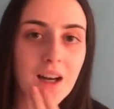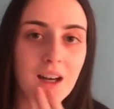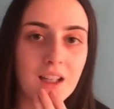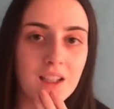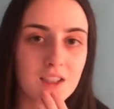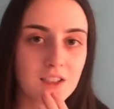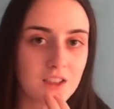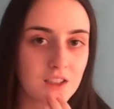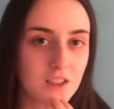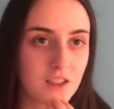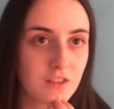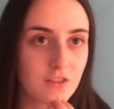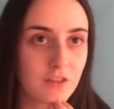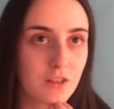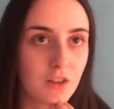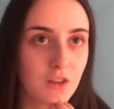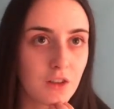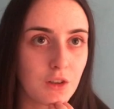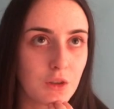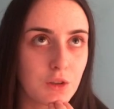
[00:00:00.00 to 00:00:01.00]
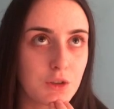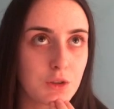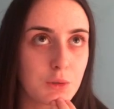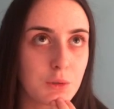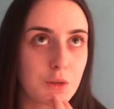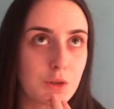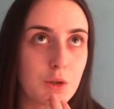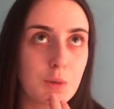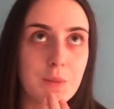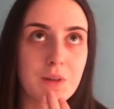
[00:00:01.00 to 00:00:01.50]
And for those who
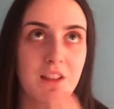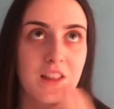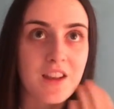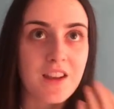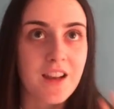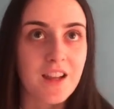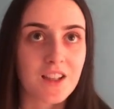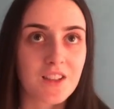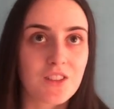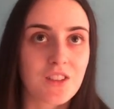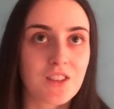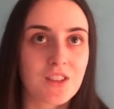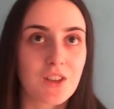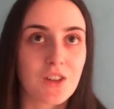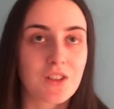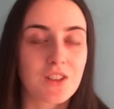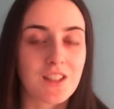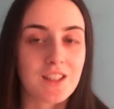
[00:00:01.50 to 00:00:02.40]
are coming in the next videos,